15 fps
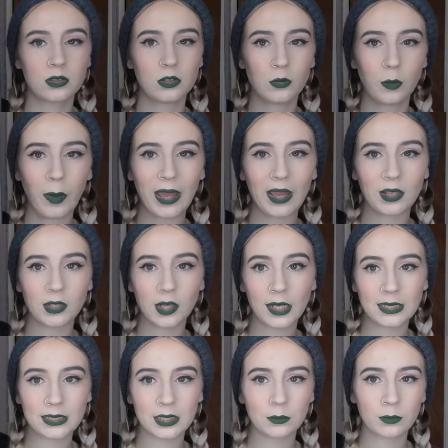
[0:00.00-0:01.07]
You pay
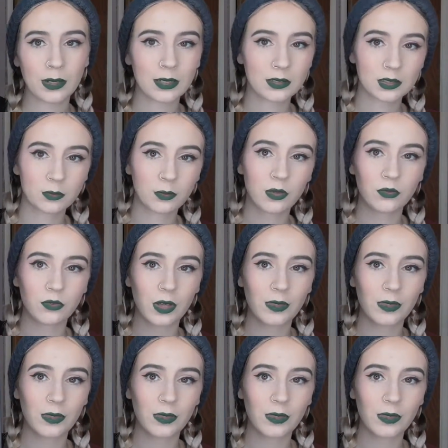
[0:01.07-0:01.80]
£19 a month